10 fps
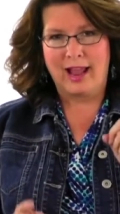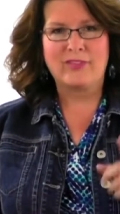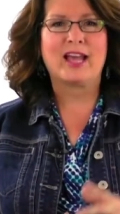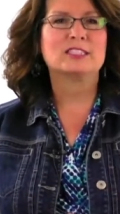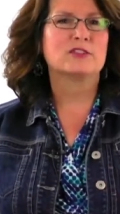
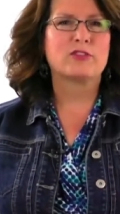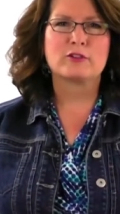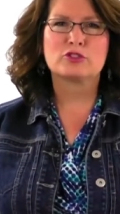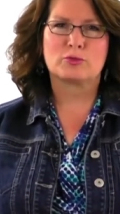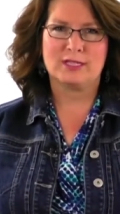And that's the
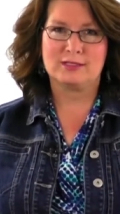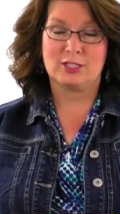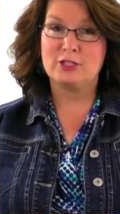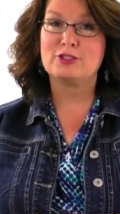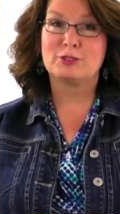first
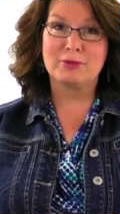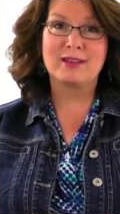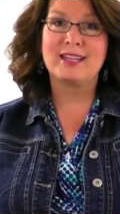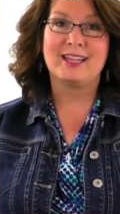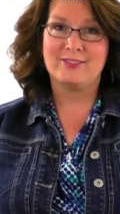reason you should
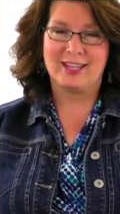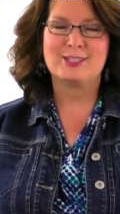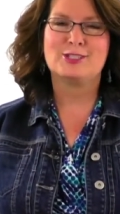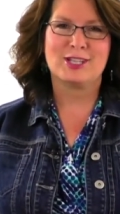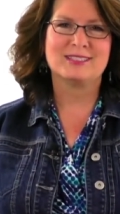believe
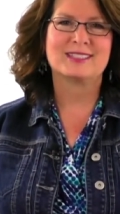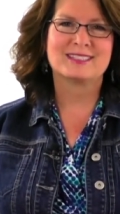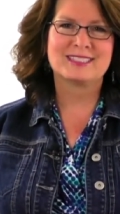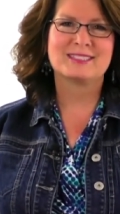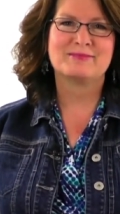in
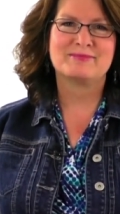Jesus.